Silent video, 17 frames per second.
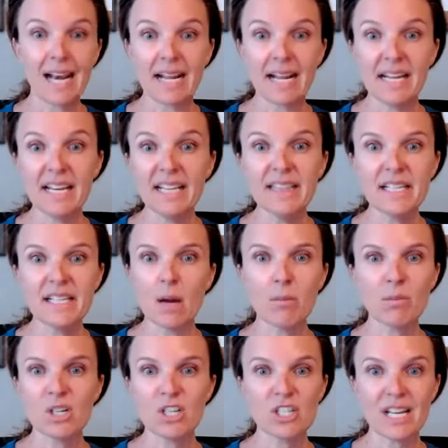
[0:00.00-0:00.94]
did I hit the
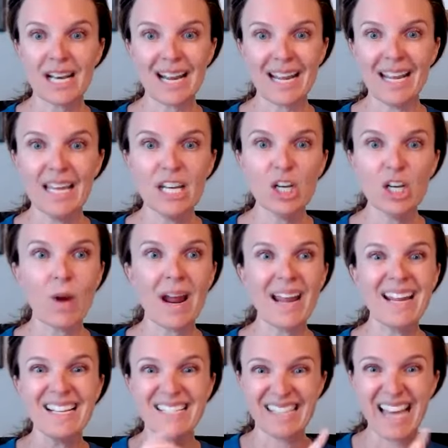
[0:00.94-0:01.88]
number? Did I hit it
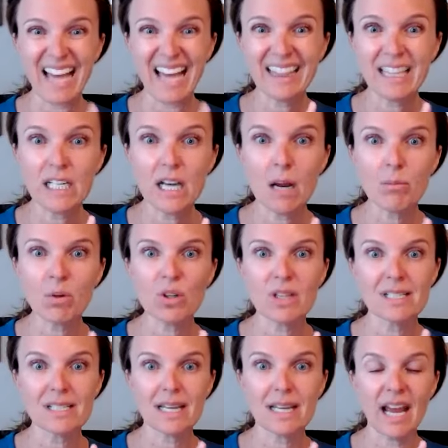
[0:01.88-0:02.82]
right? Is that the
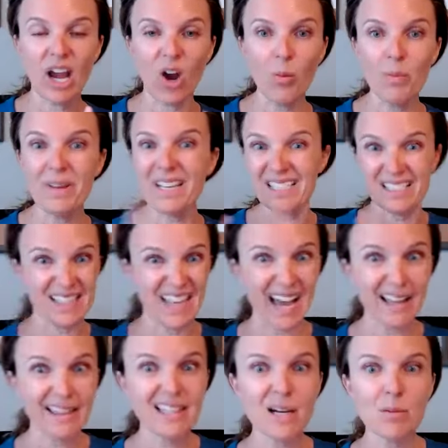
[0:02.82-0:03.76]
number that's going to help me? Is
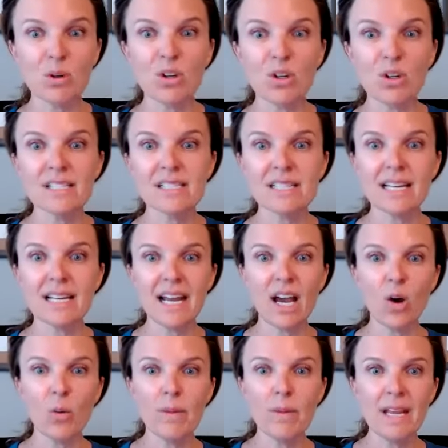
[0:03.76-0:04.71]
that the number that's going
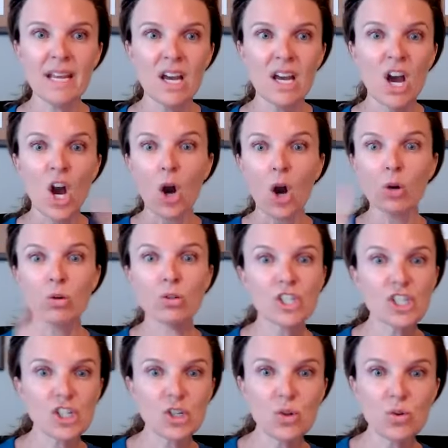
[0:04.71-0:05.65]
to help me?
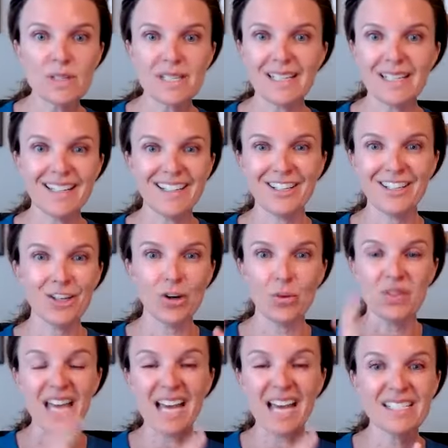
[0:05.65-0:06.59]
Oh, shoot,
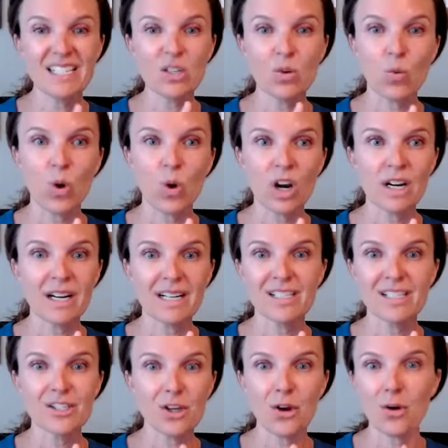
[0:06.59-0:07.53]
that didn't
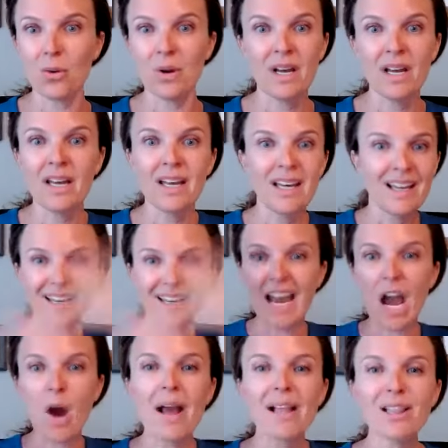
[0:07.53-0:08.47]
work. And so
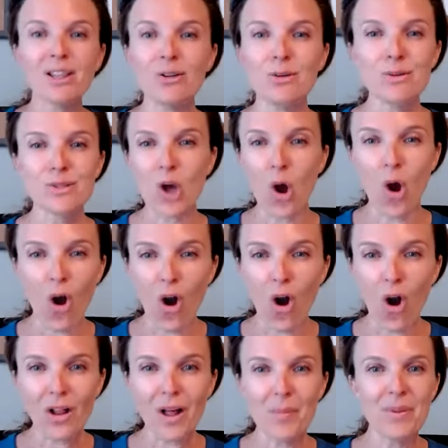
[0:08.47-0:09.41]
now I lose
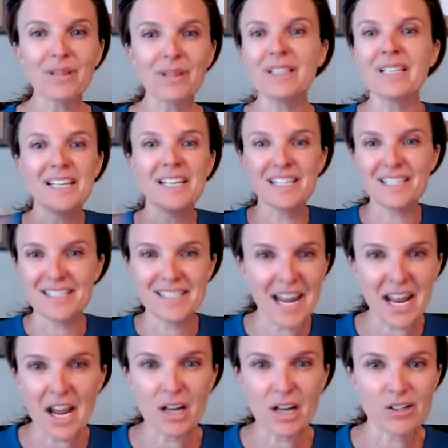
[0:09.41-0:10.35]
all ability to
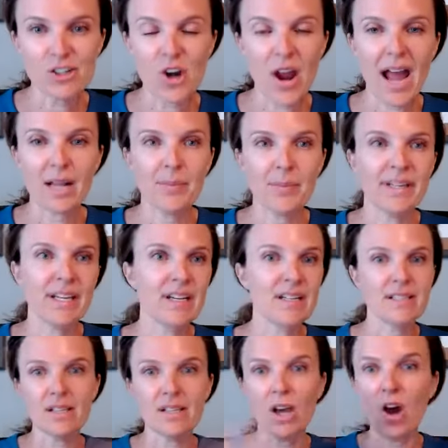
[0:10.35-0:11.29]
stay on track
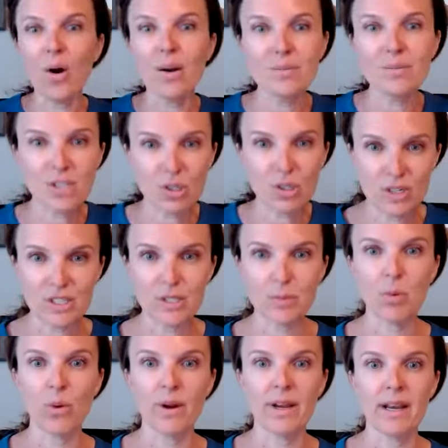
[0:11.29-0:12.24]
because, oh, I'm so
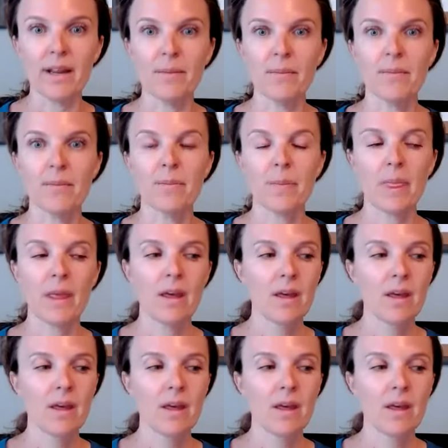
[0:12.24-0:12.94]
disappointed.